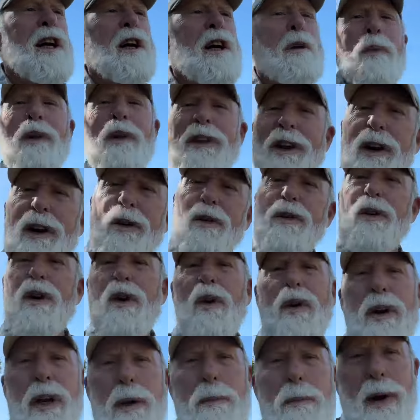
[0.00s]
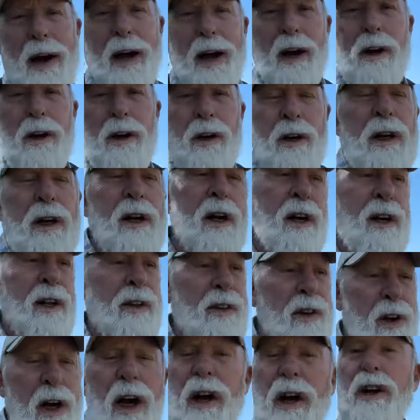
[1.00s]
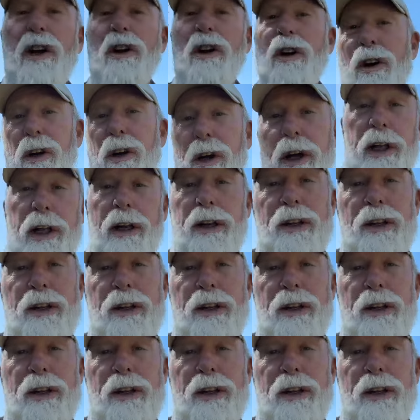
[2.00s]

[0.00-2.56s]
but they don't know any better. They're unlearned.